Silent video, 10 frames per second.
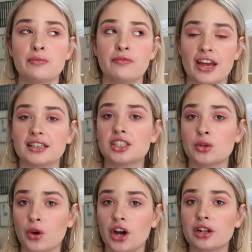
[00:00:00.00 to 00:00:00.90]
fantasy
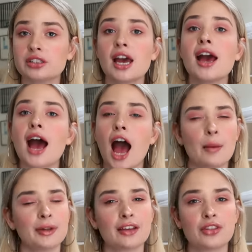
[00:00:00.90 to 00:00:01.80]
world. I
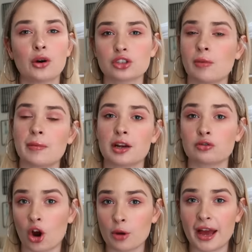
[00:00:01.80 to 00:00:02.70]
believe there also might be a
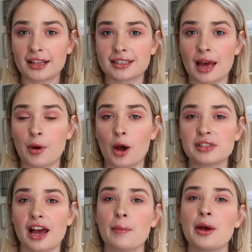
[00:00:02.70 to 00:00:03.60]
romance that
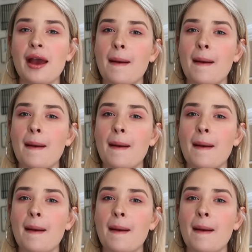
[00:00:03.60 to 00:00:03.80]
pops up,